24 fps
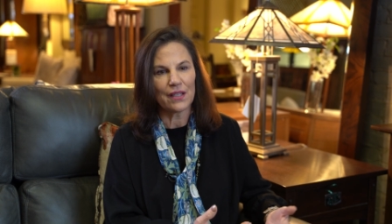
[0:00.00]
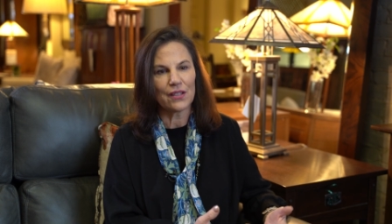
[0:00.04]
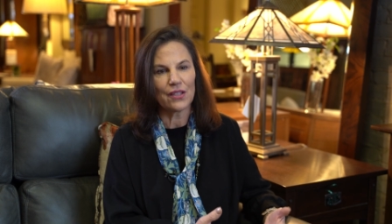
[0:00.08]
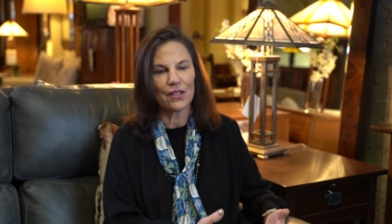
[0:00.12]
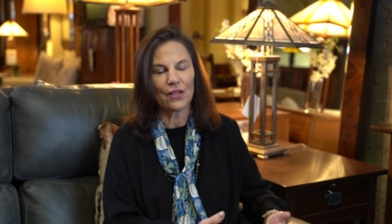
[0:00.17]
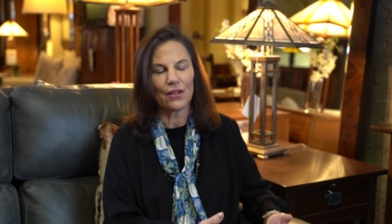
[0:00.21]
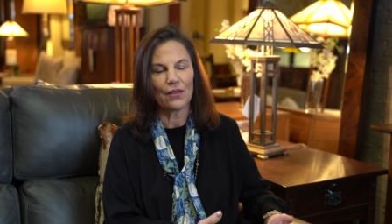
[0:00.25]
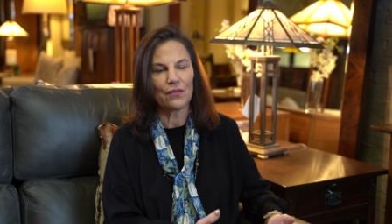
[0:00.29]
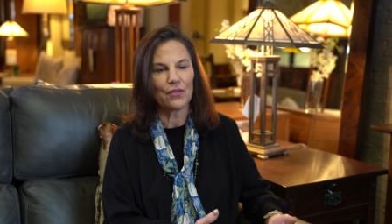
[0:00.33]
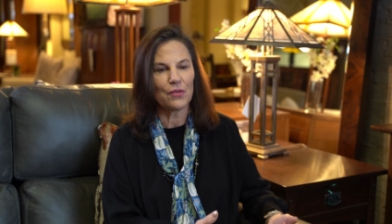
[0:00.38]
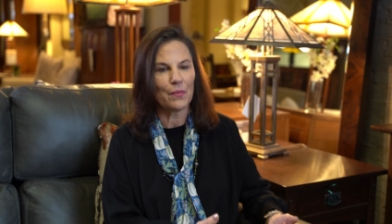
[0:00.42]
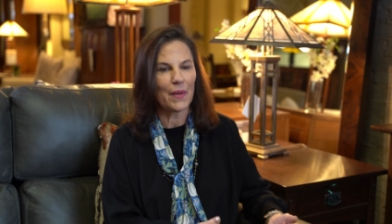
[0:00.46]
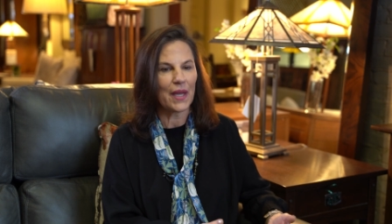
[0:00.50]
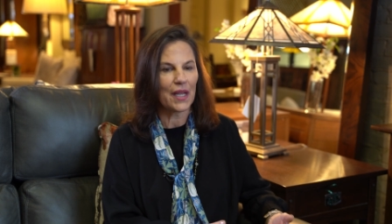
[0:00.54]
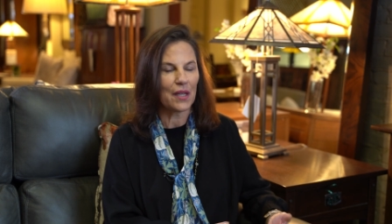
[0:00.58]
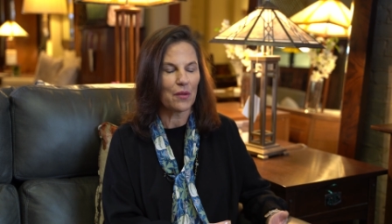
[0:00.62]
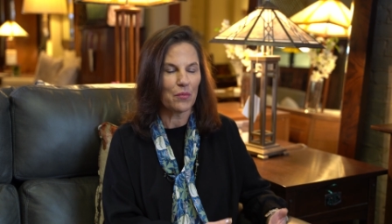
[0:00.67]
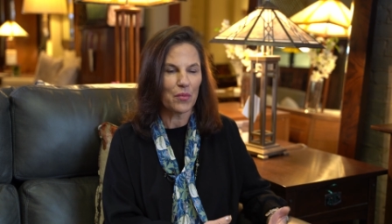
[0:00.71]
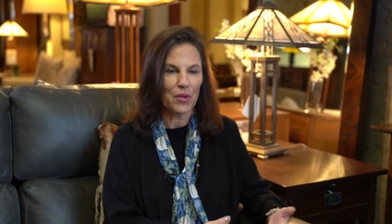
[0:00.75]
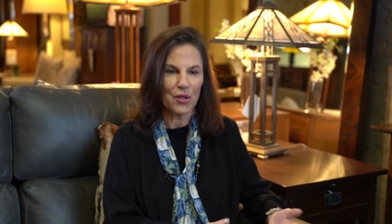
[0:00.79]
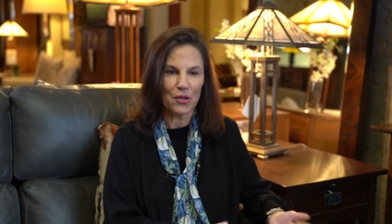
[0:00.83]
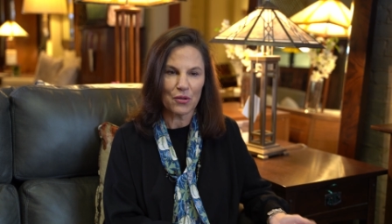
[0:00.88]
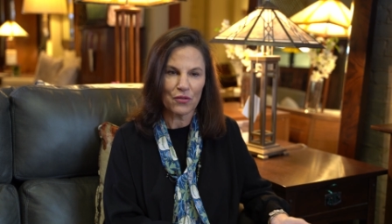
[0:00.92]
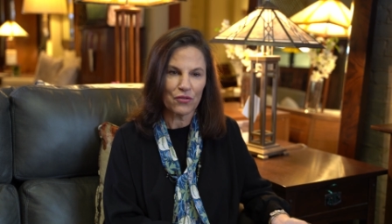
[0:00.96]
You know, if you make a
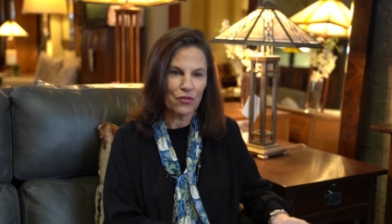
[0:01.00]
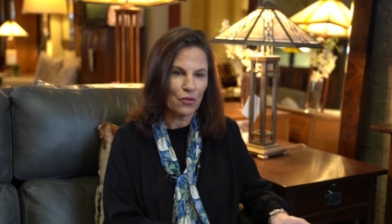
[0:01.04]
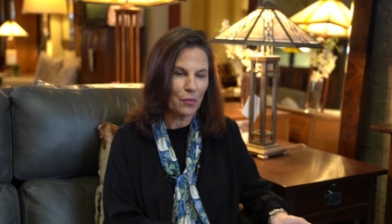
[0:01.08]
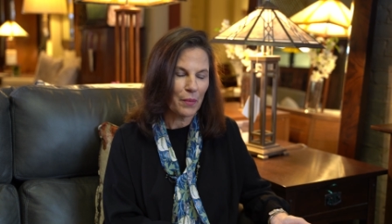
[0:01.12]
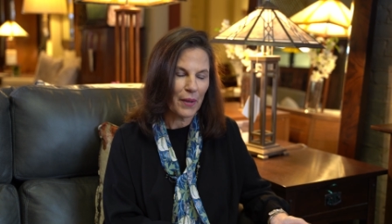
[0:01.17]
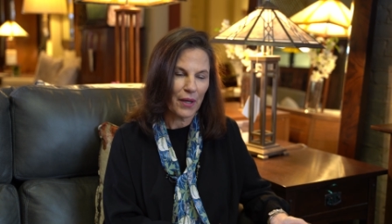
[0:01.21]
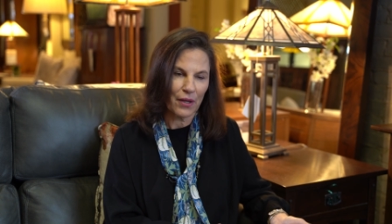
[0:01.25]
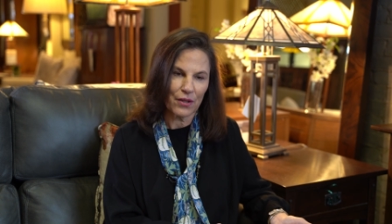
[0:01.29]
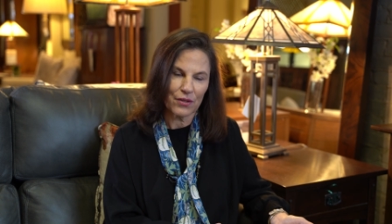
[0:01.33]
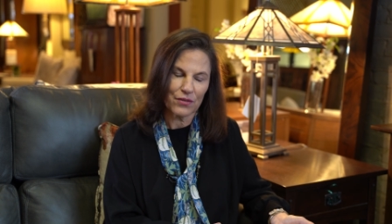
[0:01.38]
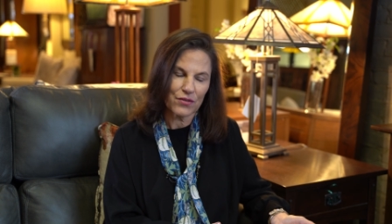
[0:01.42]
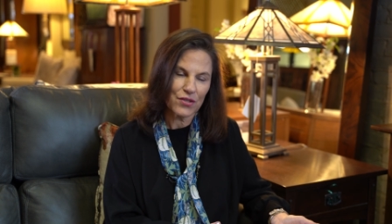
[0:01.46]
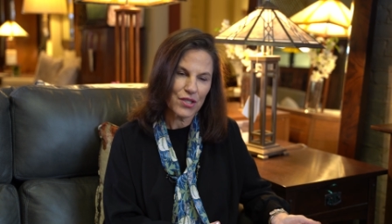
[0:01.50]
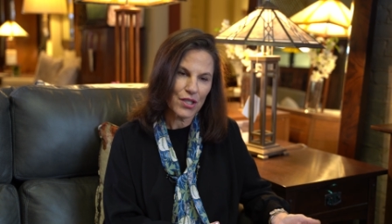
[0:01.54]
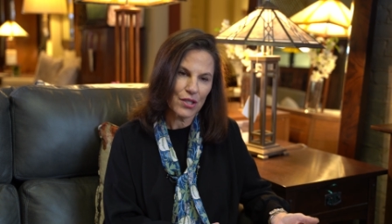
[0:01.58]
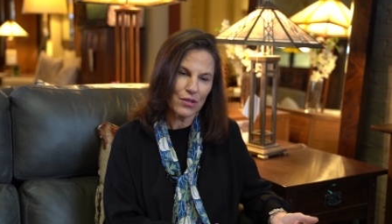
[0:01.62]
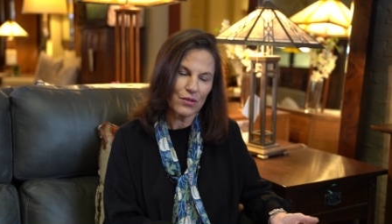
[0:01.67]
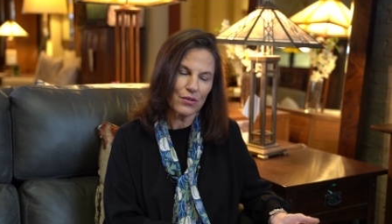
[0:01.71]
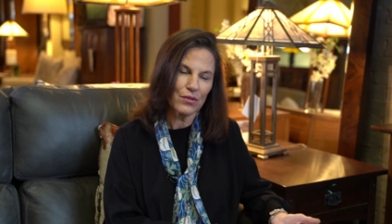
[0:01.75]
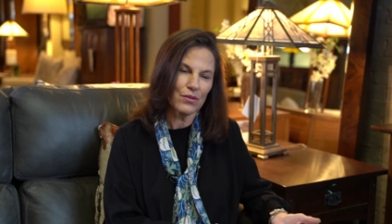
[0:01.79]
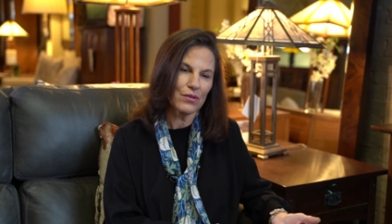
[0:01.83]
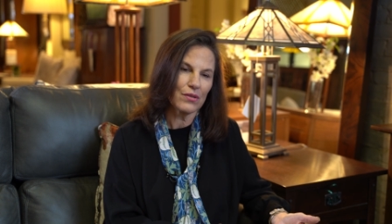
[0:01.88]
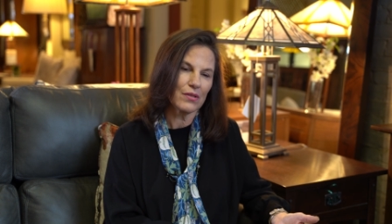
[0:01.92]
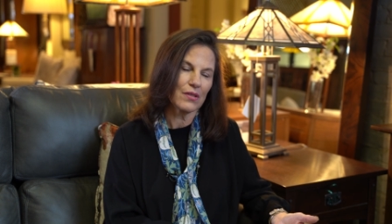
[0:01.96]
beautiful pair of
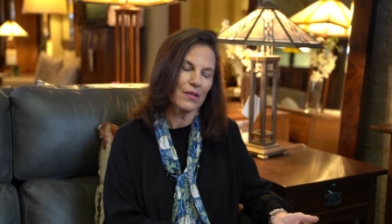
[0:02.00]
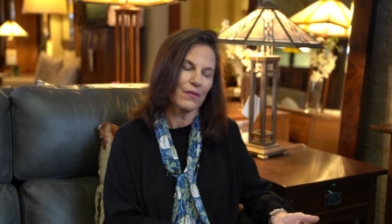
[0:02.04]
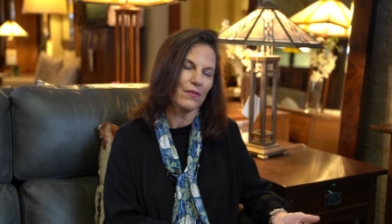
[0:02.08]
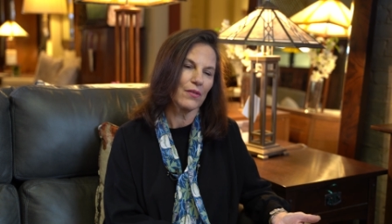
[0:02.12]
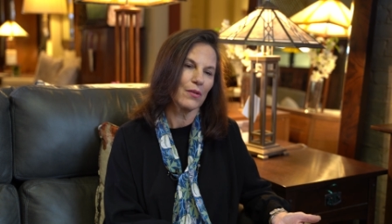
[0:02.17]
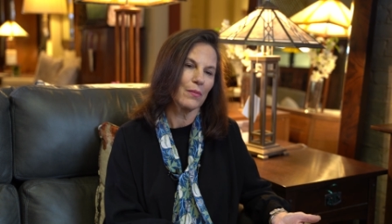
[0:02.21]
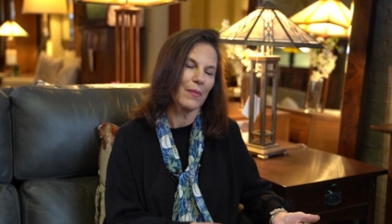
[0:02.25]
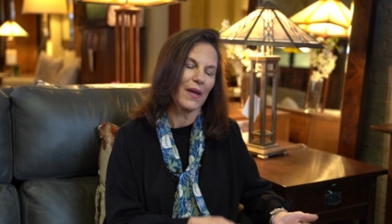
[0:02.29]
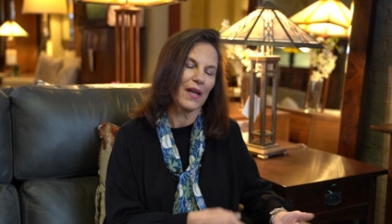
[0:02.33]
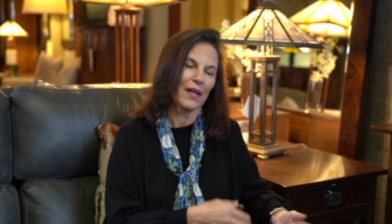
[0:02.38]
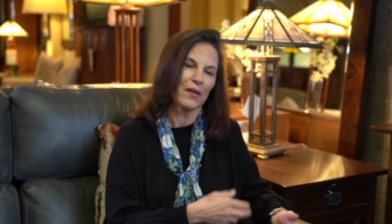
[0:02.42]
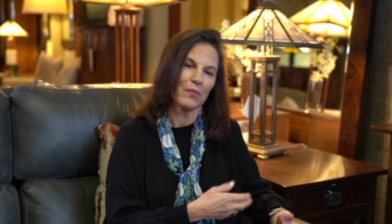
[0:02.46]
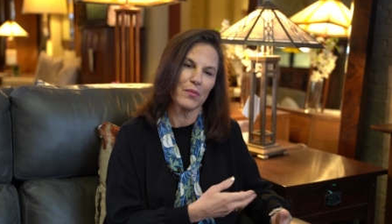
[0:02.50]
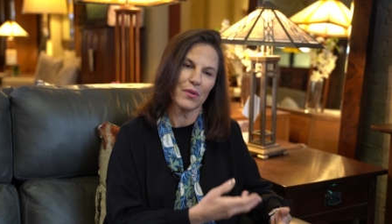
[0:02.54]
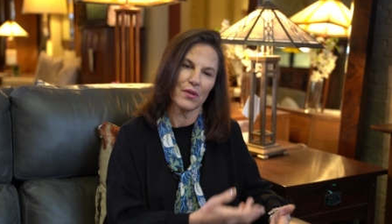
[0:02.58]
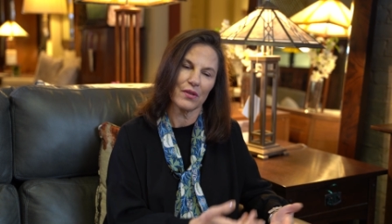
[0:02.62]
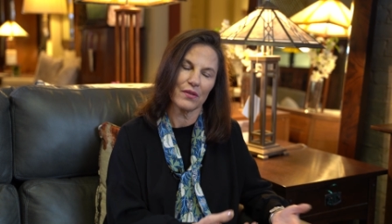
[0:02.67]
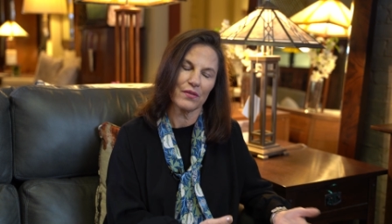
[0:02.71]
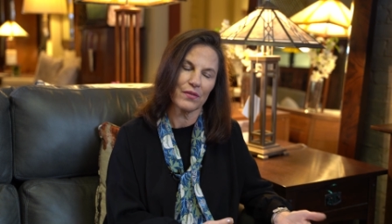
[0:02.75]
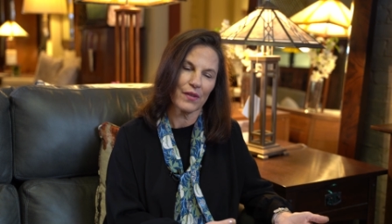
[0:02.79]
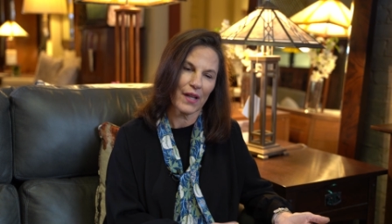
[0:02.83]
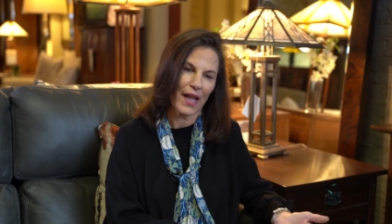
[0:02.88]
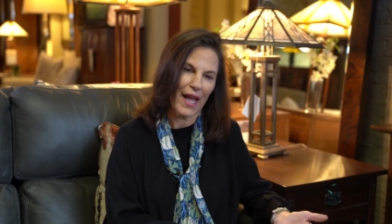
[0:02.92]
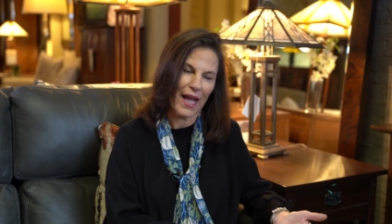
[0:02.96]
shoes, if you make a
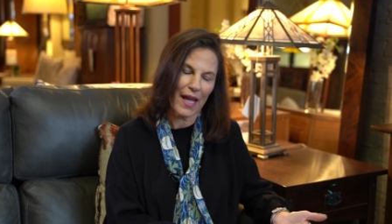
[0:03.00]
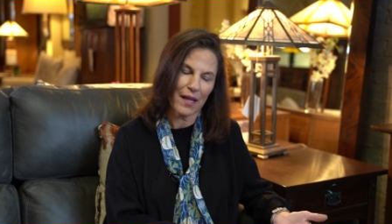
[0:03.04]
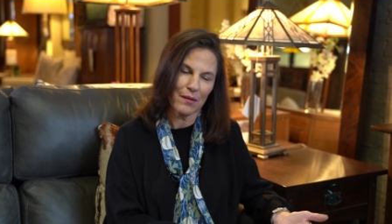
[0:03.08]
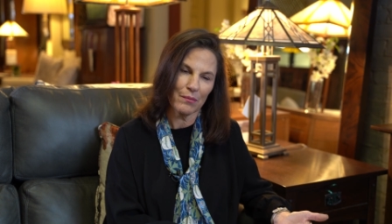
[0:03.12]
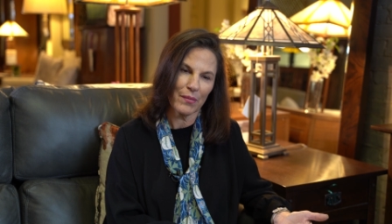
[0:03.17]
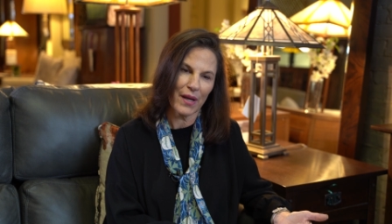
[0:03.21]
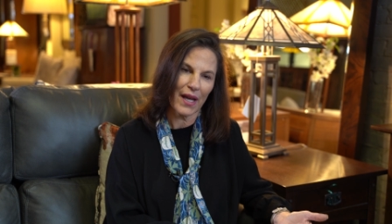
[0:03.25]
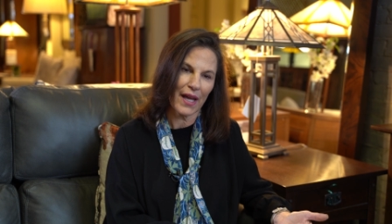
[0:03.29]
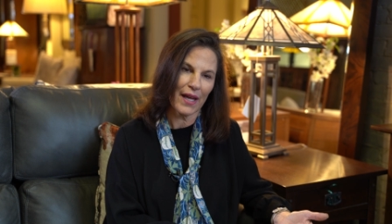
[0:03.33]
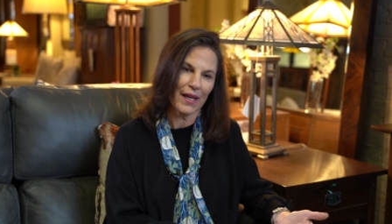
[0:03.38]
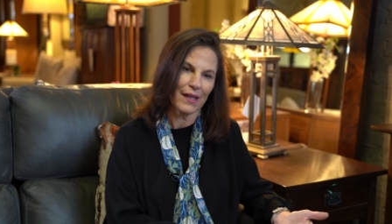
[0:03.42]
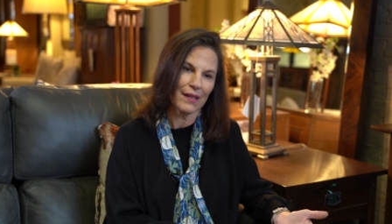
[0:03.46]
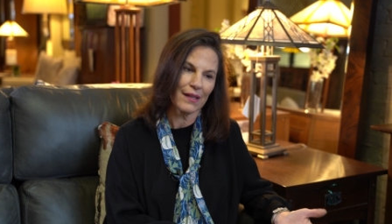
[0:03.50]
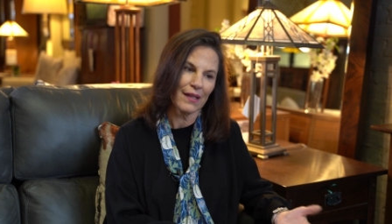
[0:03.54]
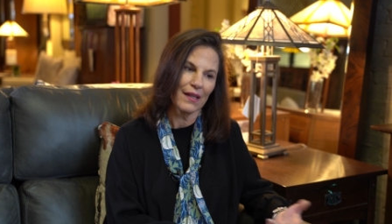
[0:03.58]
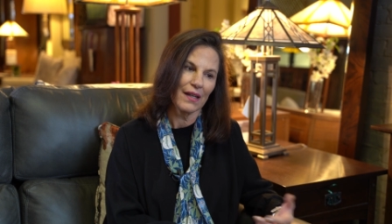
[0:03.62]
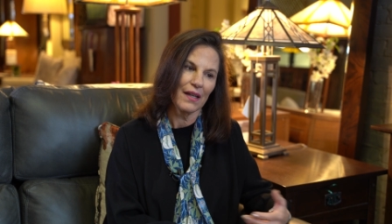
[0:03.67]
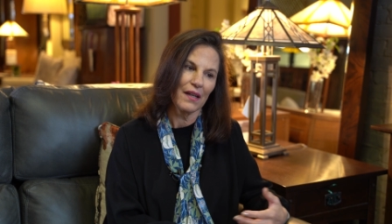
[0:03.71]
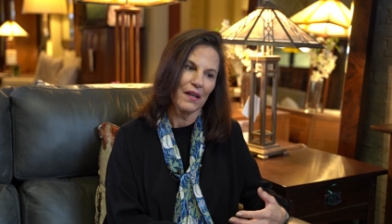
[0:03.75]
beautiful handbag,